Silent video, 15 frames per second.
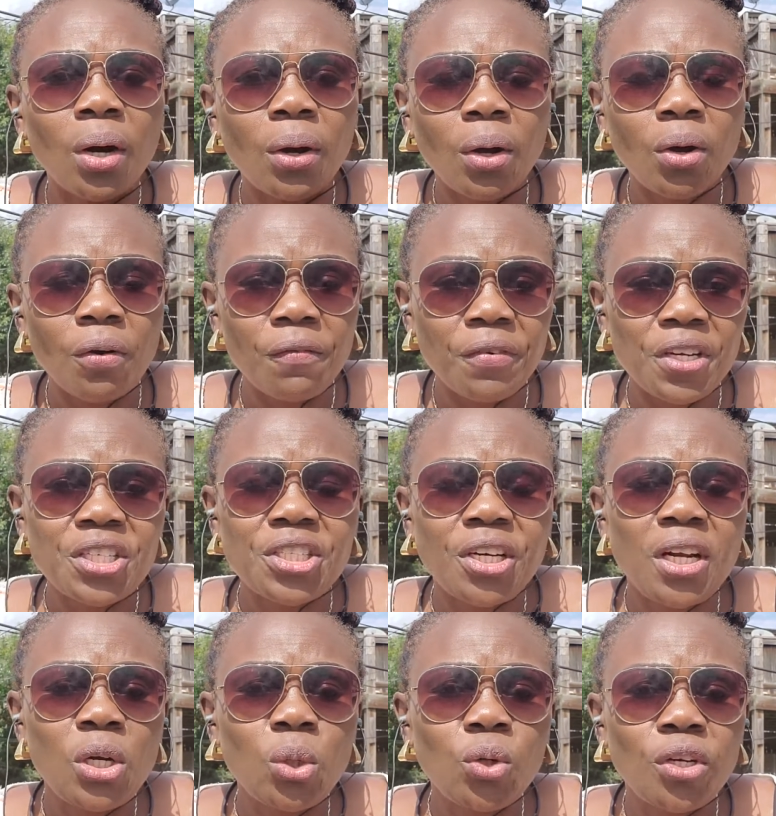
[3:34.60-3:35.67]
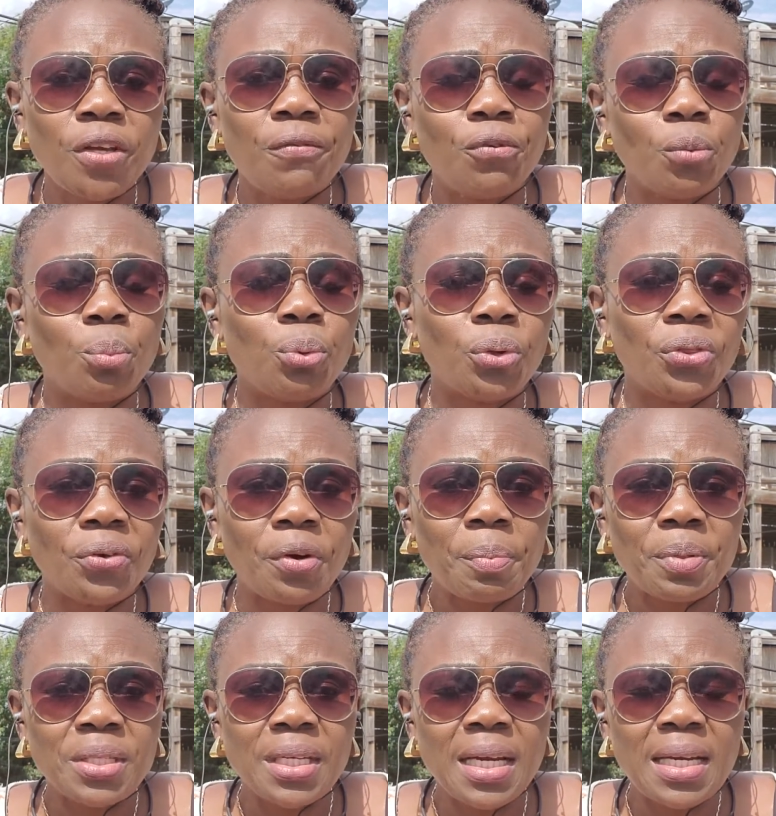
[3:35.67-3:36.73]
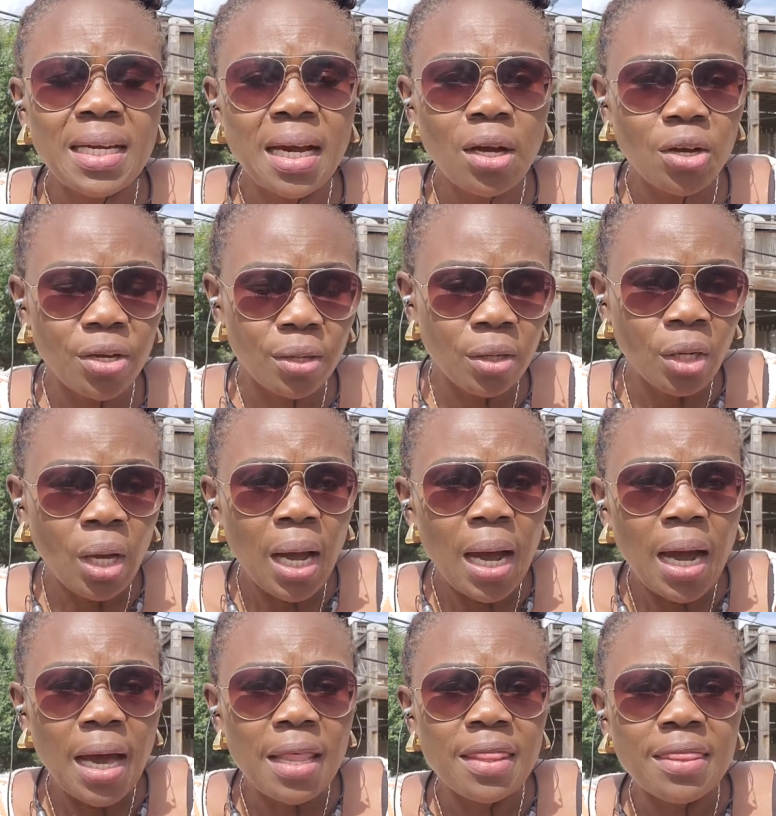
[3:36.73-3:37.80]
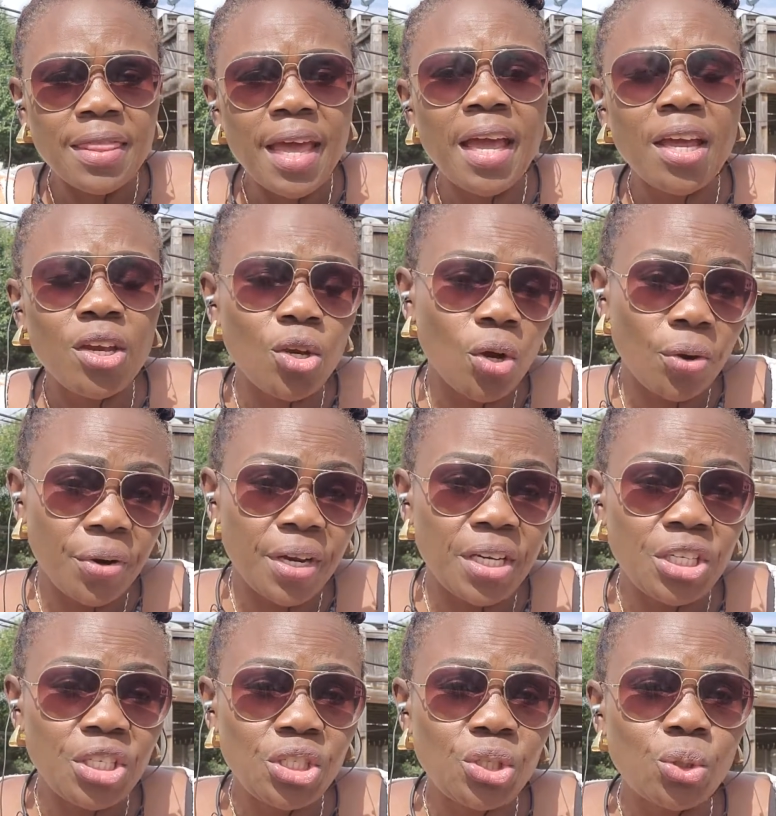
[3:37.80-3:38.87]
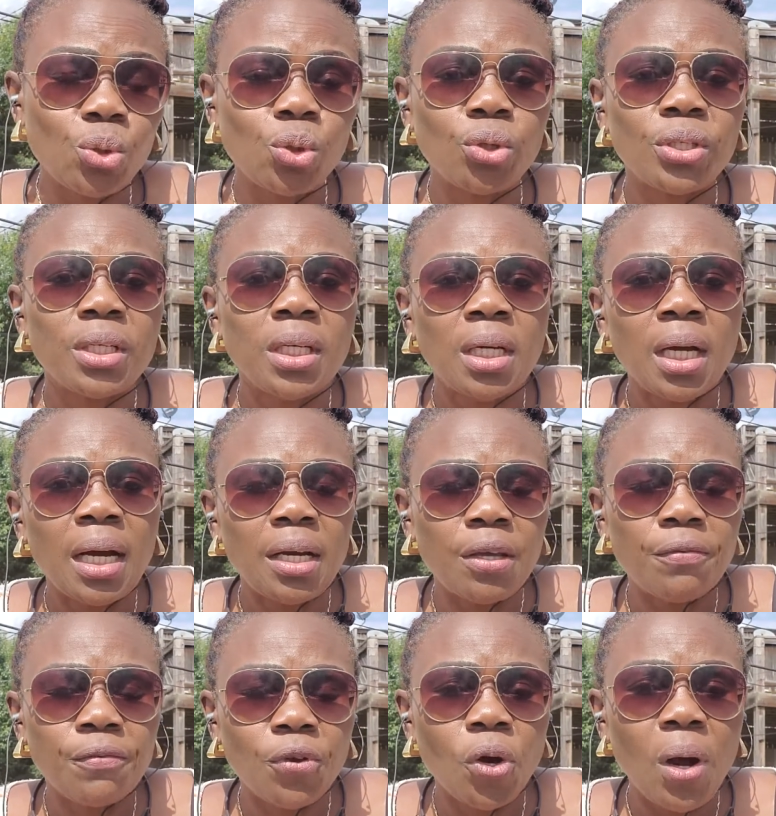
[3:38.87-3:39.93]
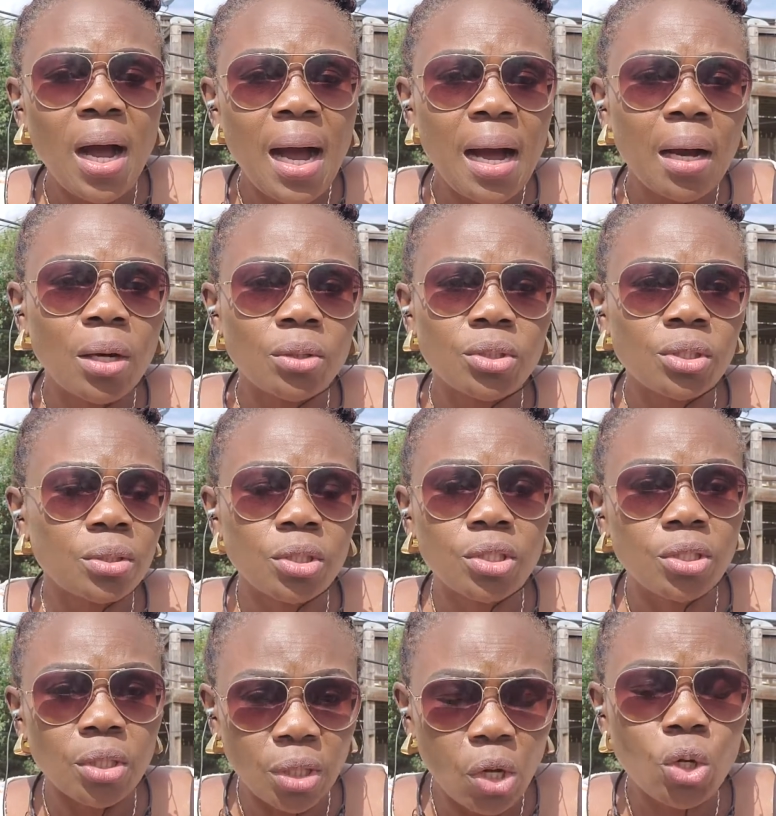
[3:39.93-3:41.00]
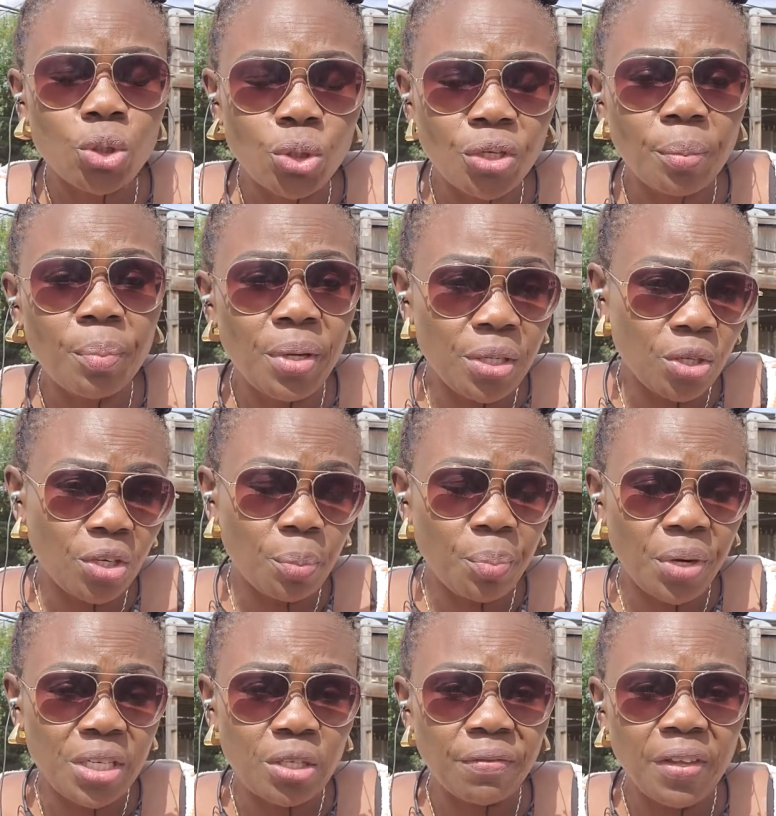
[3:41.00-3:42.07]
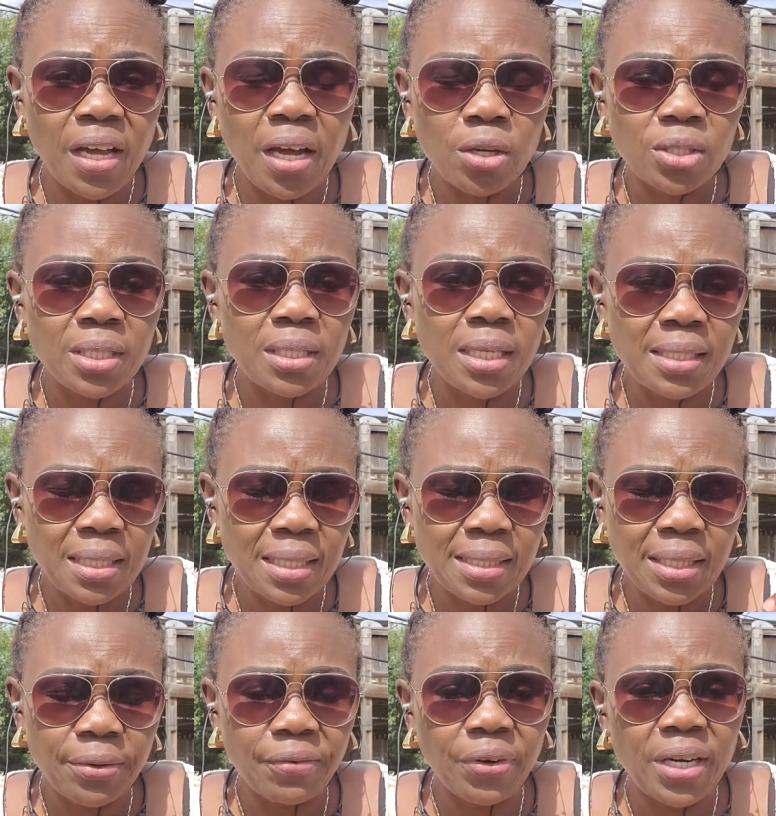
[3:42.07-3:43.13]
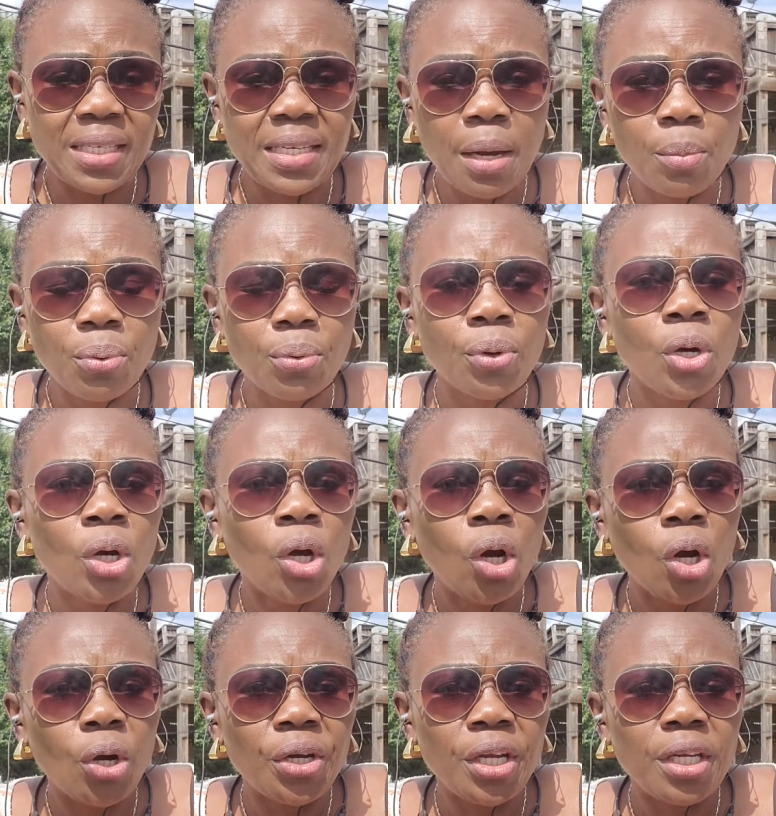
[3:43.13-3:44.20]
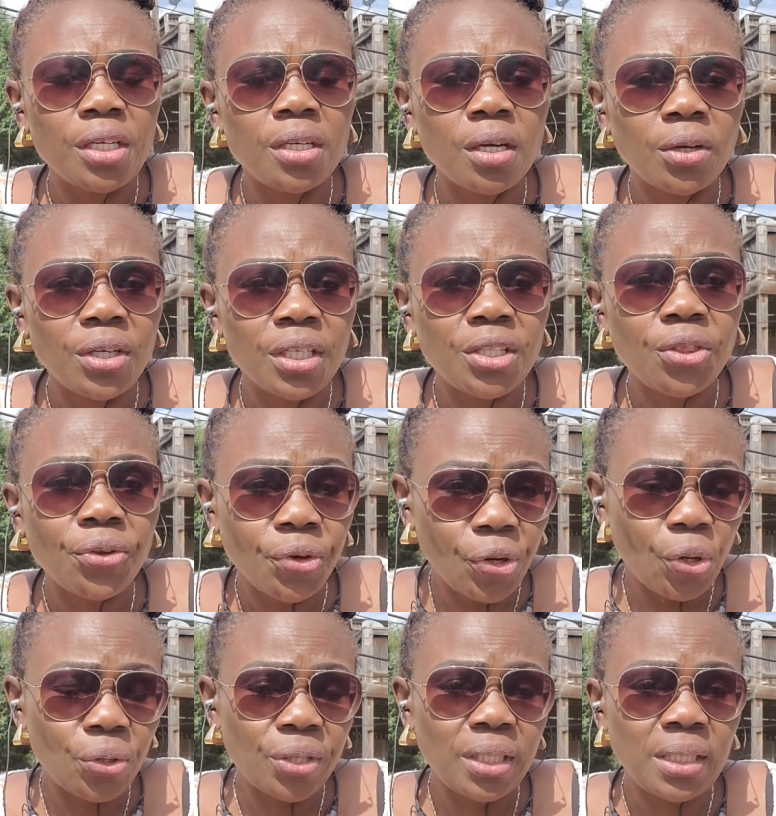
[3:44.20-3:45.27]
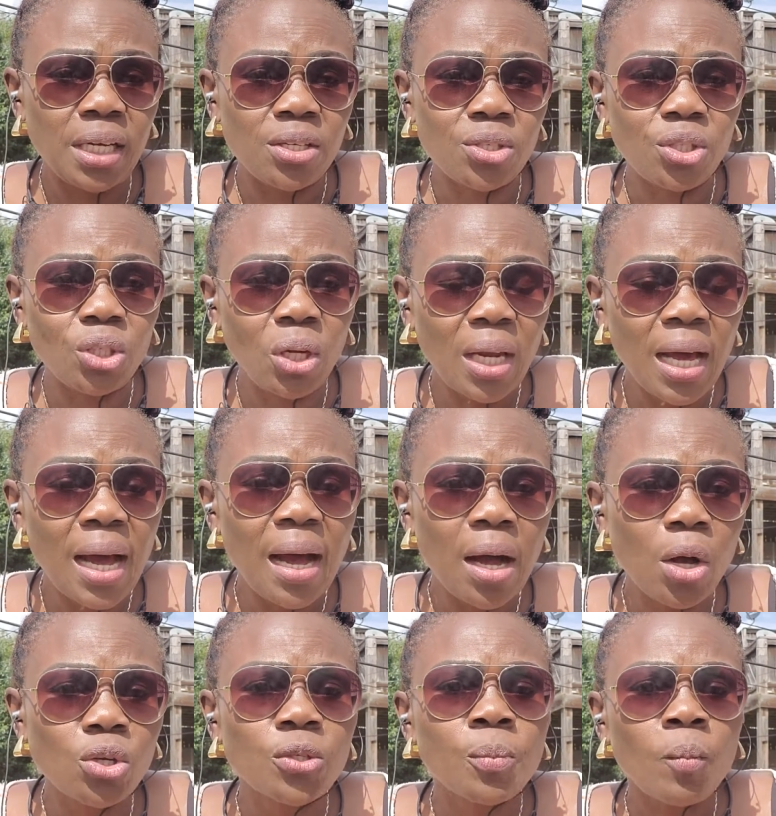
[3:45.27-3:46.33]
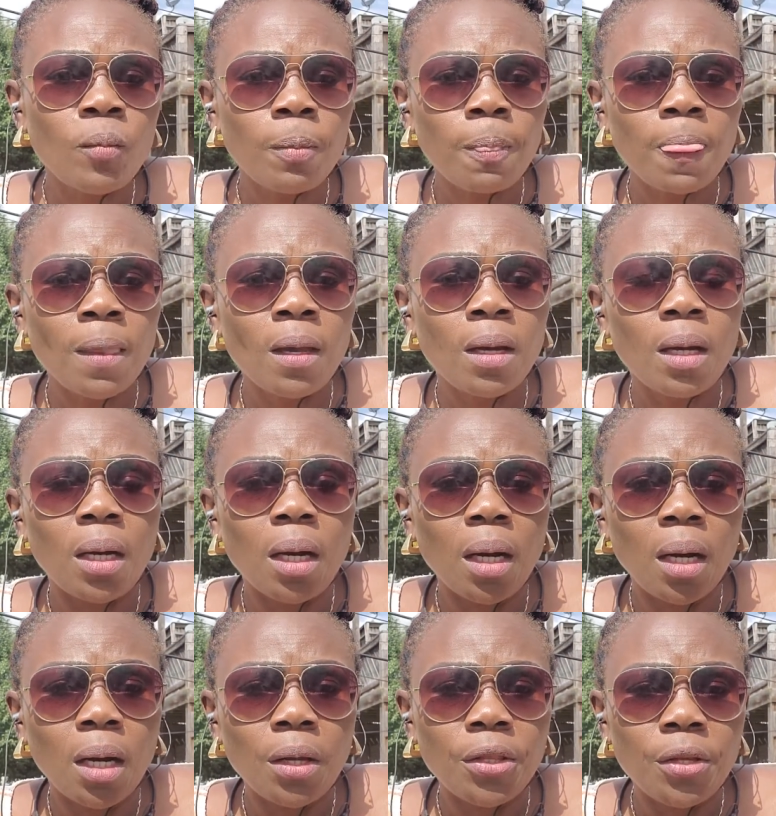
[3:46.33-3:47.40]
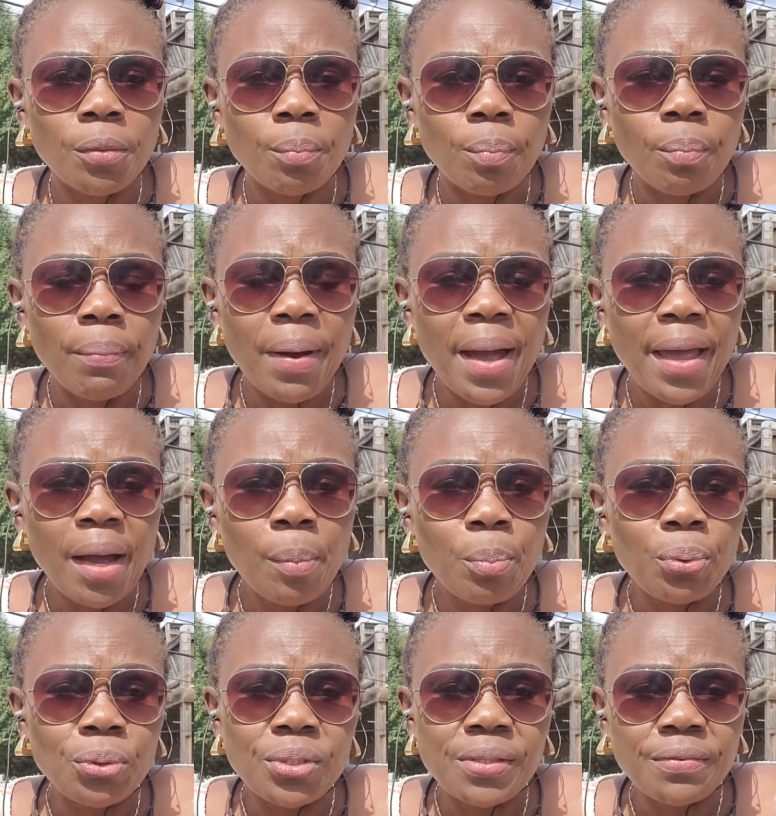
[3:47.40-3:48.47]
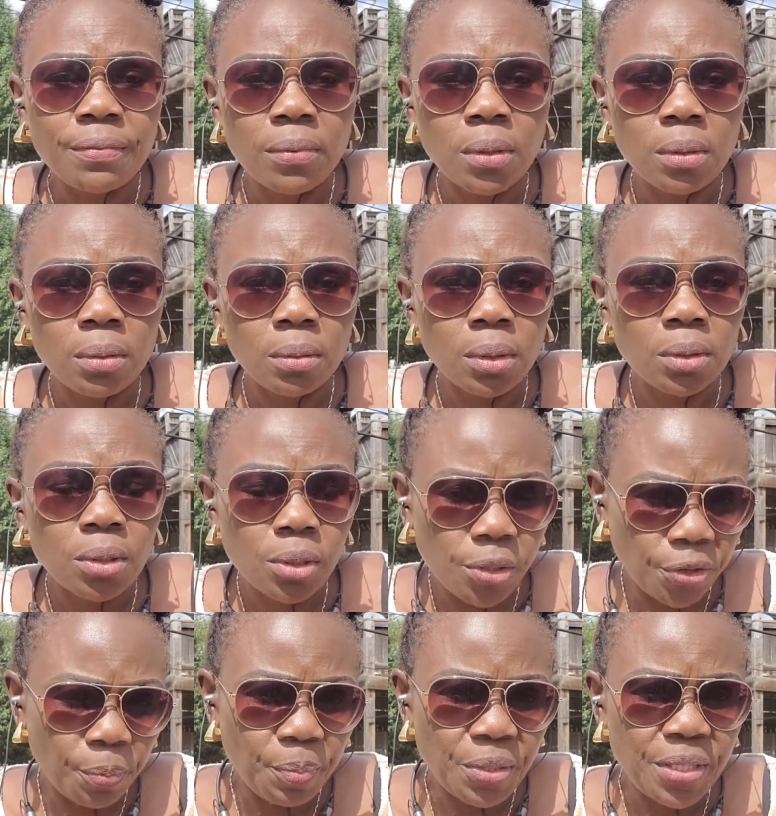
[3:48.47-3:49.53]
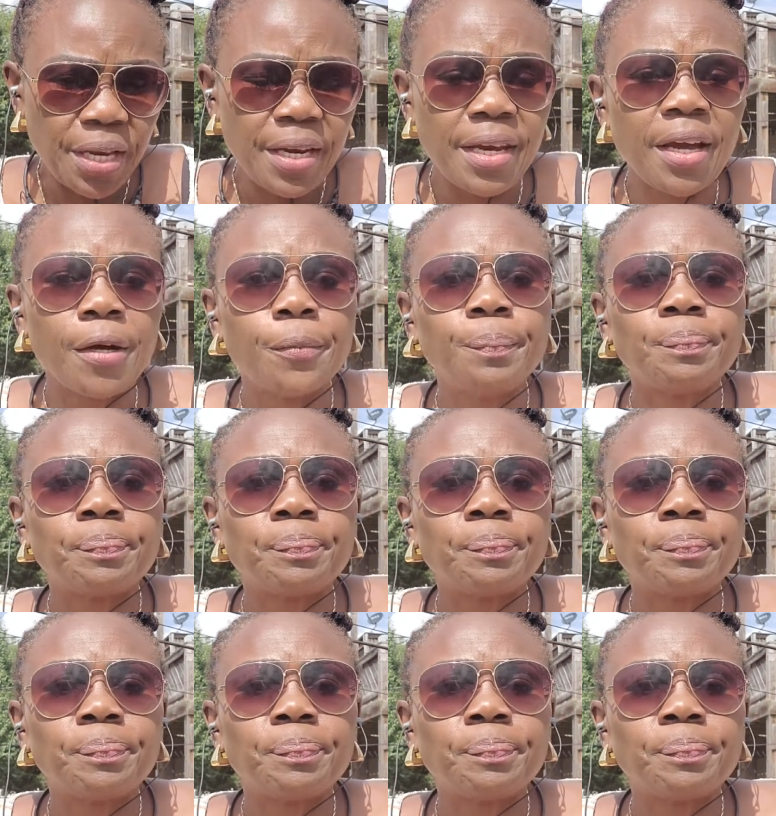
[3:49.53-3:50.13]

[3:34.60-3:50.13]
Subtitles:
conventional loan. If you put 3% down and then your credit is good, if your house, it also depends on the price of the house. Let's take for example, on a $300,000 house, the buyer puts 3% down